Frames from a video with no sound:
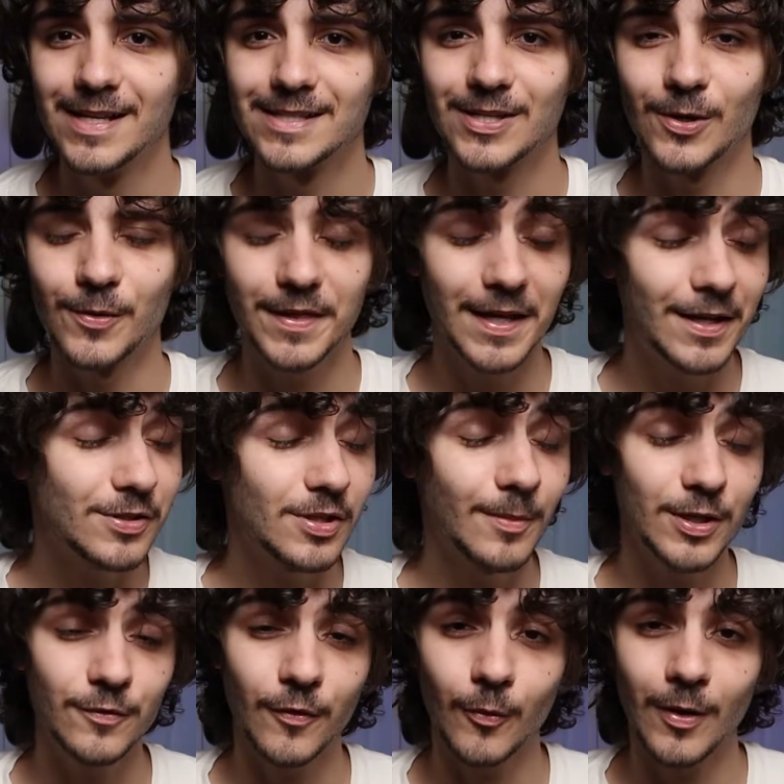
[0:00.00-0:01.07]
So thank you so
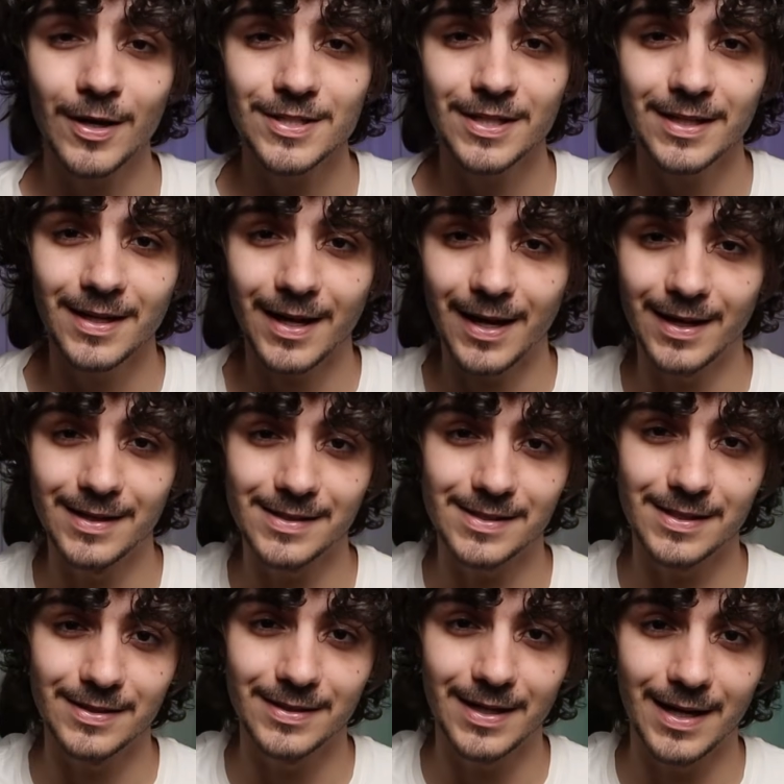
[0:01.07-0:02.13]
much for watching and I
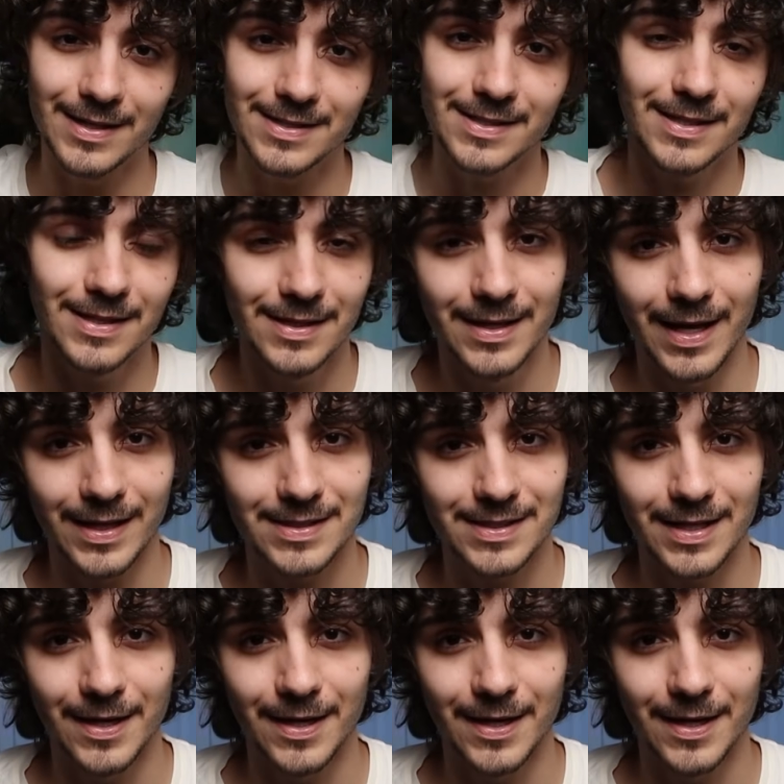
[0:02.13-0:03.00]
see you guys next